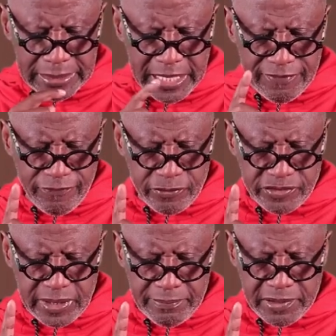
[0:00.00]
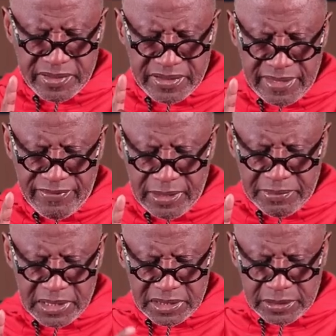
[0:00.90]
look at verse number 7.
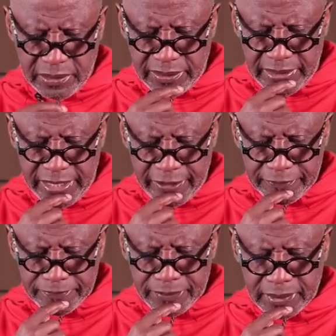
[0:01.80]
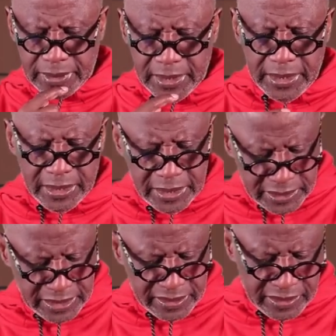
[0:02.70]
I'm going to start there.
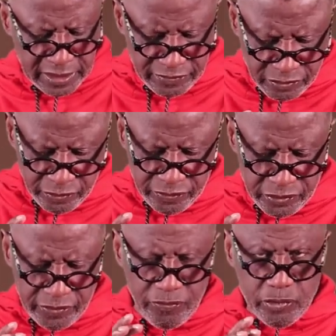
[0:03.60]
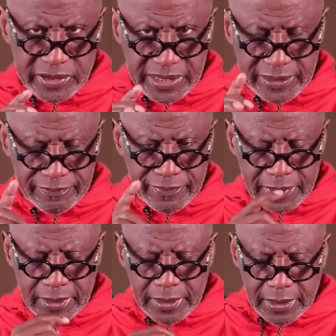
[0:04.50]
It says, through 14,
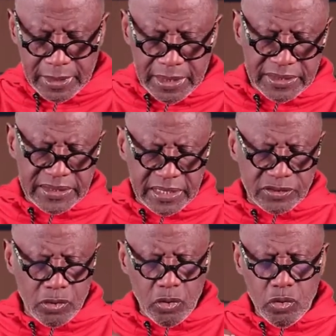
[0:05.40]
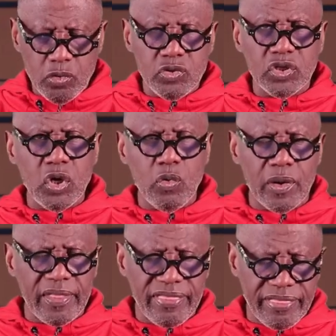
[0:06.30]
it says, "Who
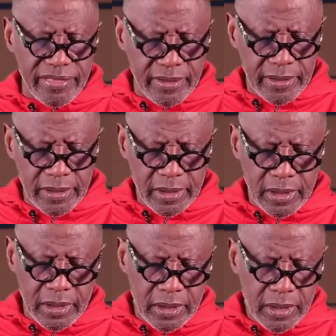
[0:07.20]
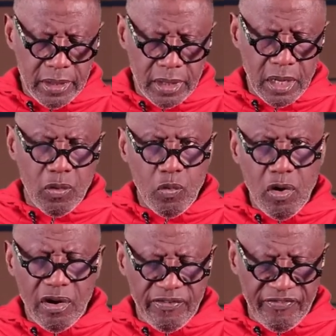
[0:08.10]
goeth a
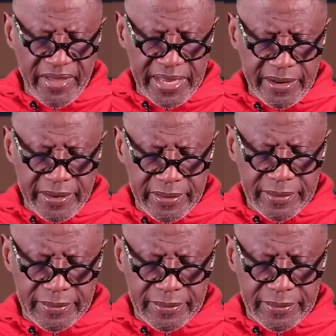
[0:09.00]
warfare